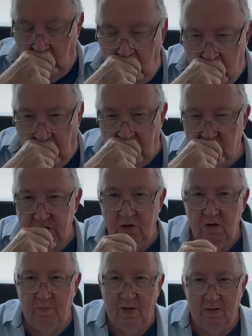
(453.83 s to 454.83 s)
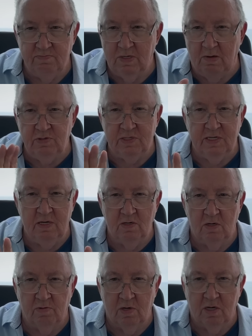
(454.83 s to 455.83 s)
Excuse me, I'm just getting
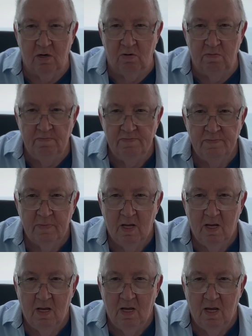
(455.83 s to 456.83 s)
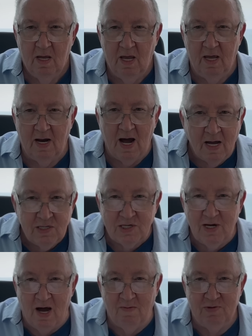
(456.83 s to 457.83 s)
over a cold. And I
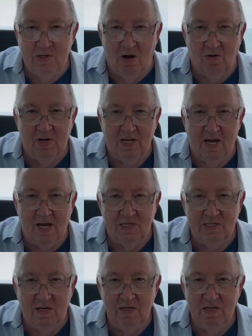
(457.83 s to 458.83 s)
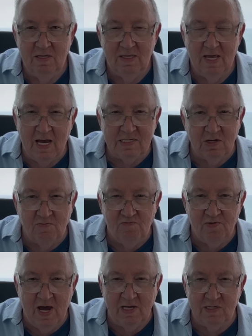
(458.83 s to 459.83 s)
stopped and talked to the guy. I said, that's the
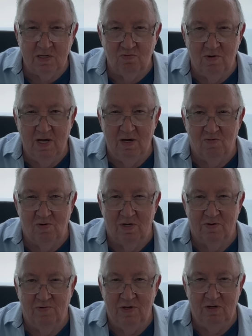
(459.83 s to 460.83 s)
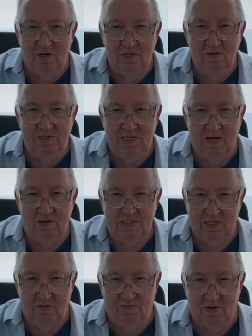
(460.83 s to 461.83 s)
fastest way in the world for you to lose that
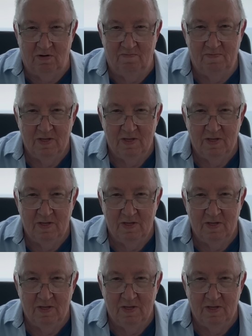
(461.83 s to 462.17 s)
cell phone.